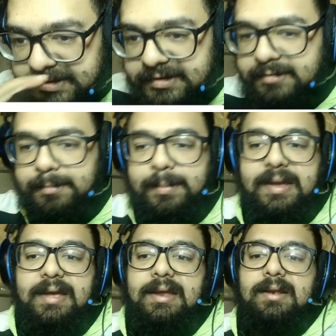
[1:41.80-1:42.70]
He's just
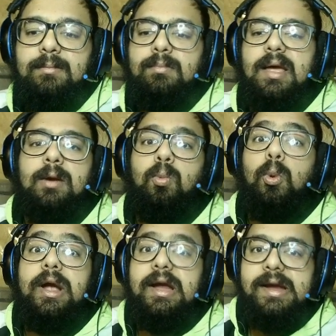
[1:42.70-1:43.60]
been like
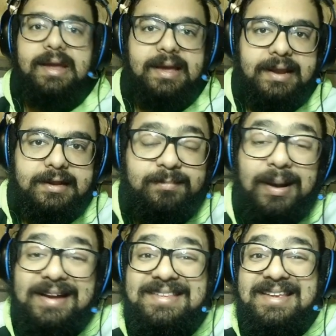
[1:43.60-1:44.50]
wearing it
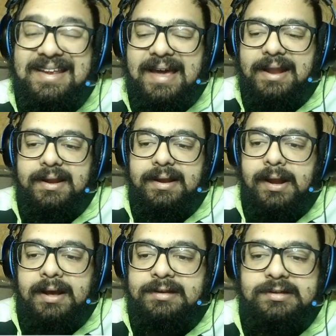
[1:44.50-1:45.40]
by sitting at a
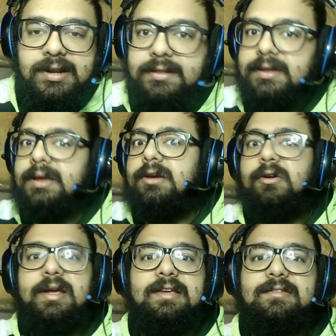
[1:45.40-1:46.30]
desk, nothing
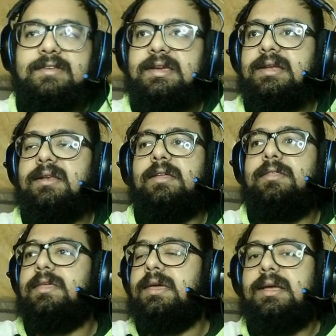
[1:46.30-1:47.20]
crazy,
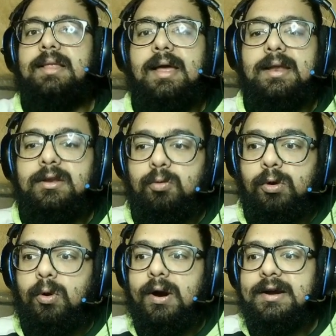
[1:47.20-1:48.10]
nothing that
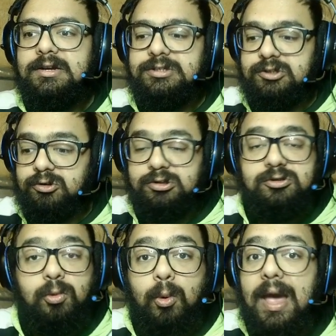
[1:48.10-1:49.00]
requires you to
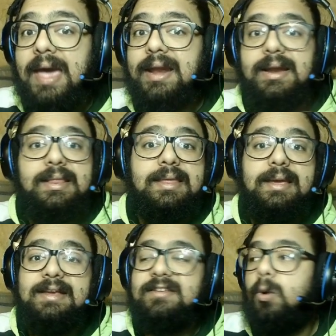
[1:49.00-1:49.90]
sweat,
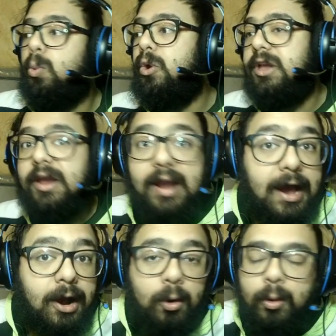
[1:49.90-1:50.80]
anything. He's not working
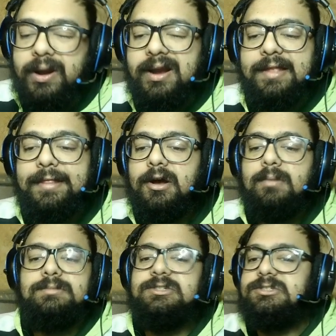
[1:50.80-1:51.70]
out wearing
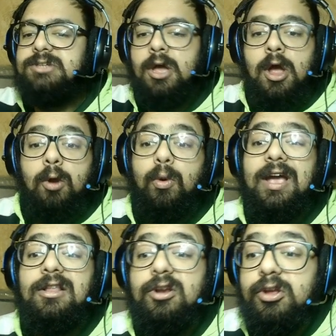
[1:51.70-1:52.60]
them, just
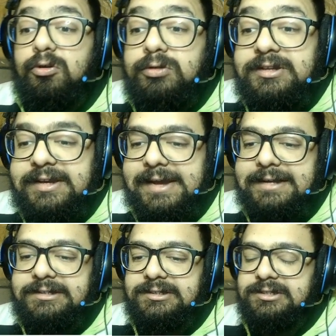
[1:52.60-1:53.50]
regular
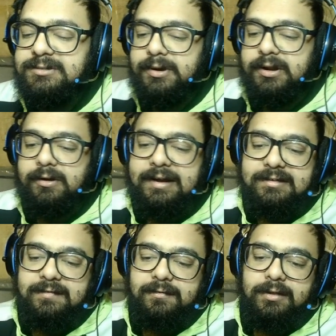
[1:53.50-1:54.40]
usage. And this is pretty
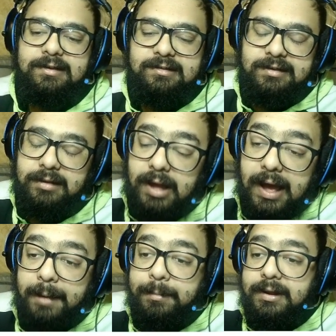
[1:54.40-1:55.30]
crazy for this shit to
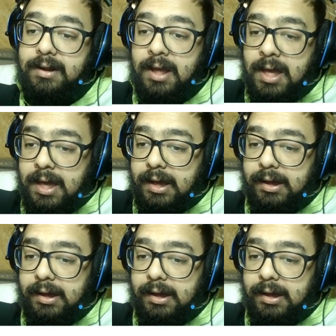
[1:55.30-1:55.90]
happen.